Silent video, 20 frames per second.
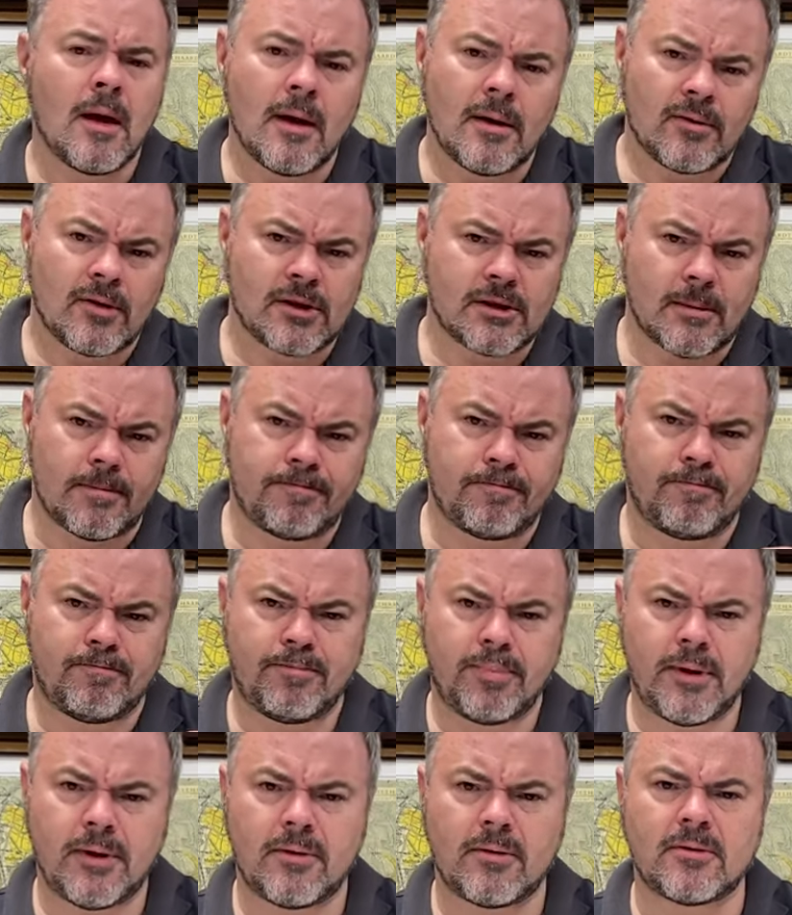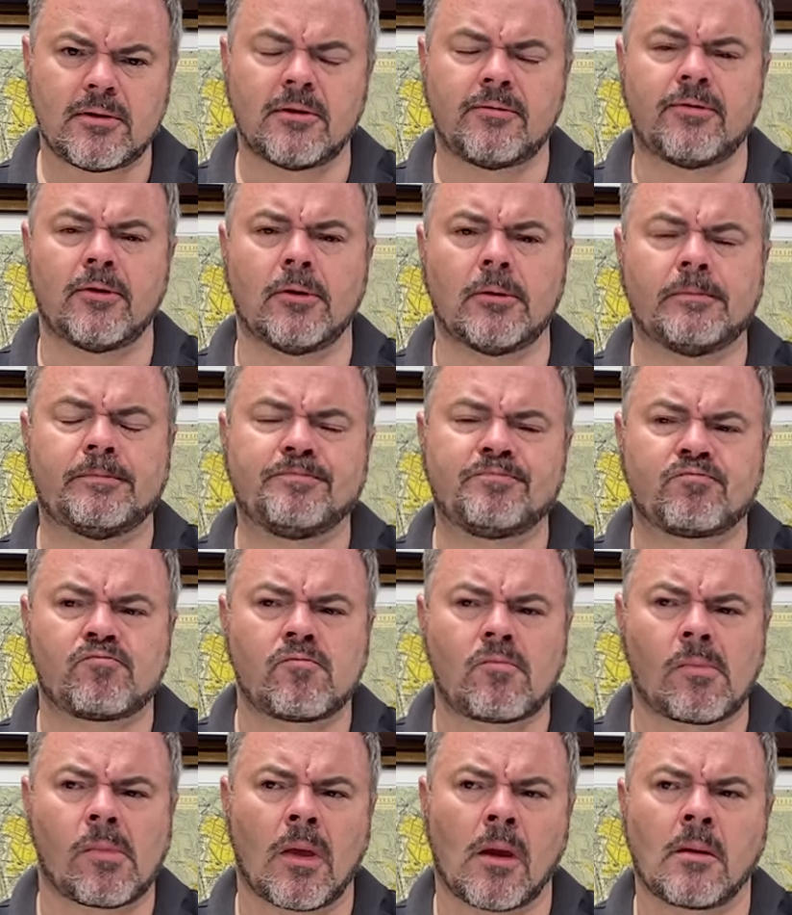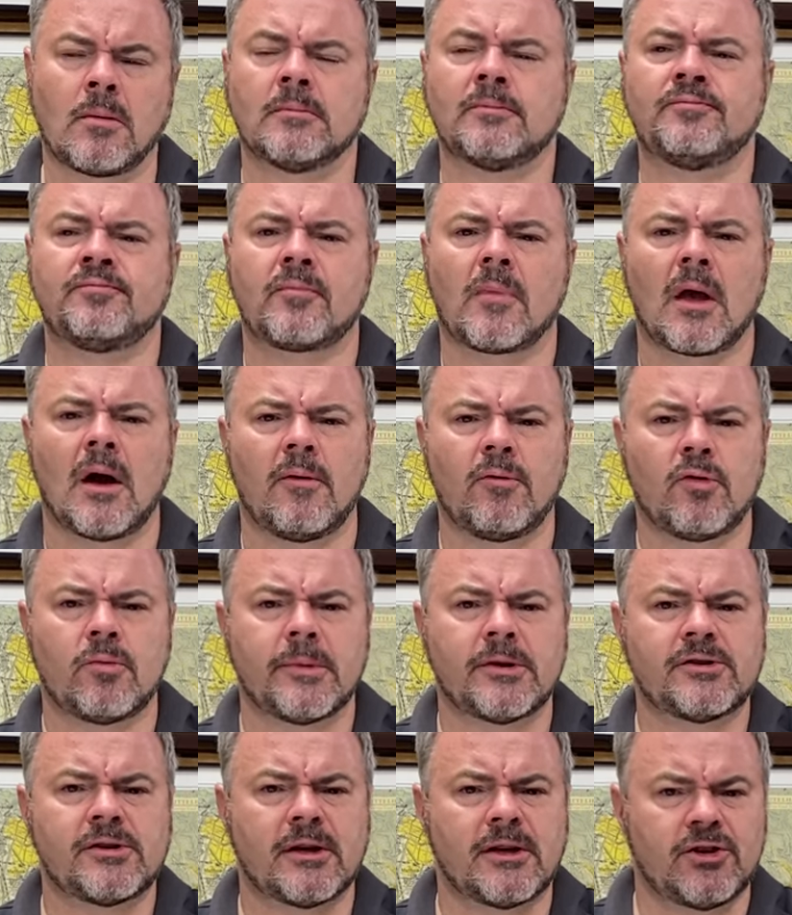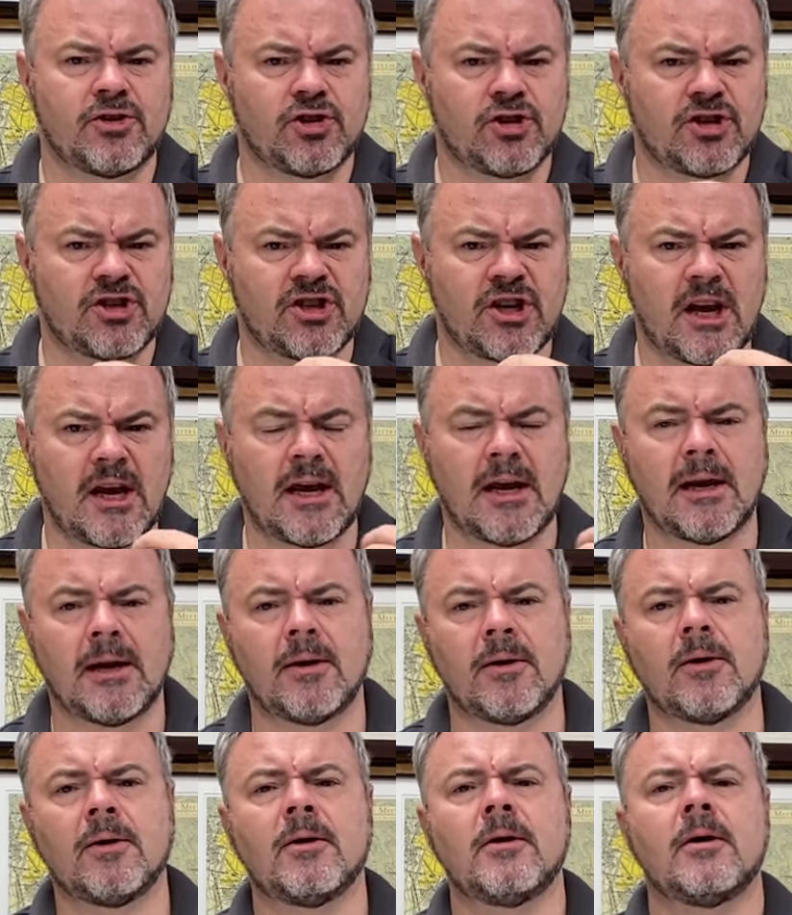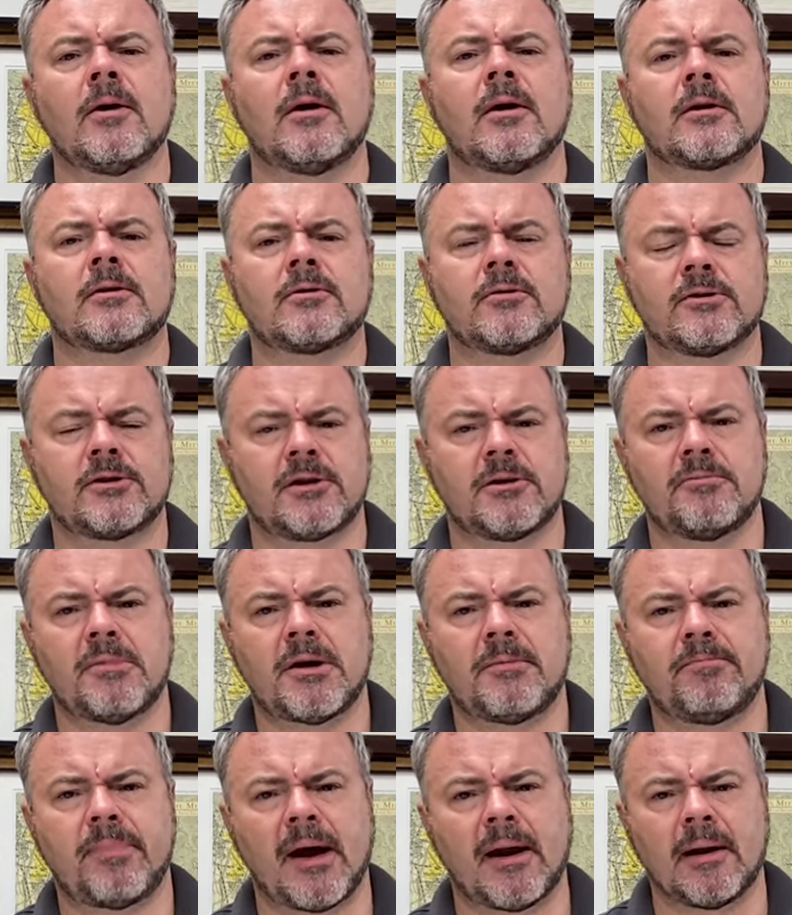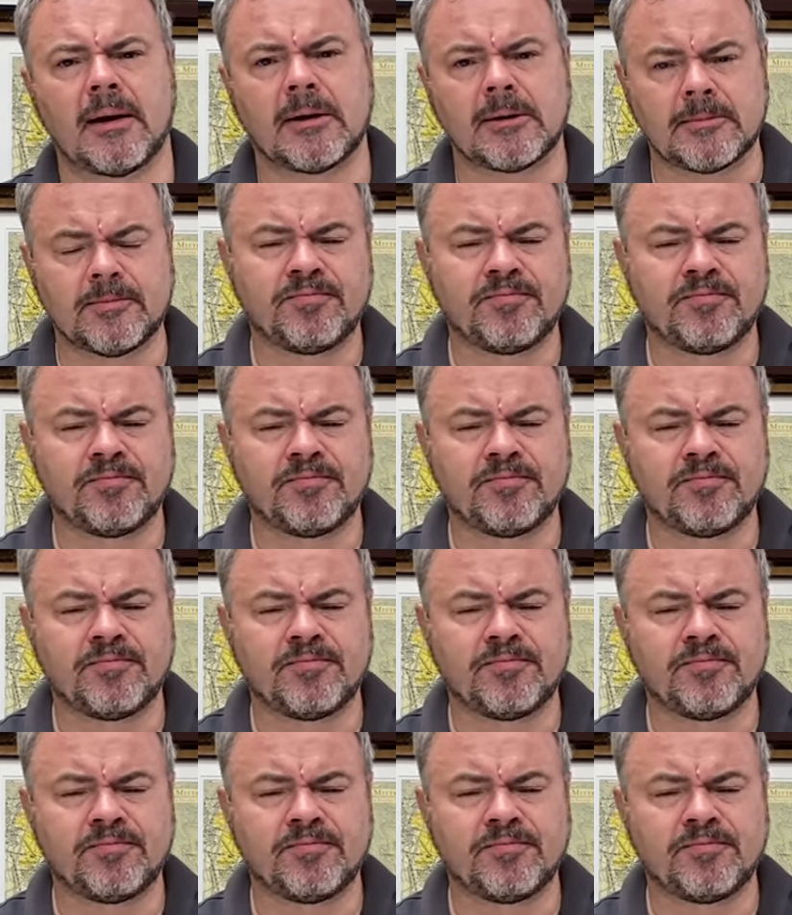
There's a beautiful, I would almost say sheen across the mid palate.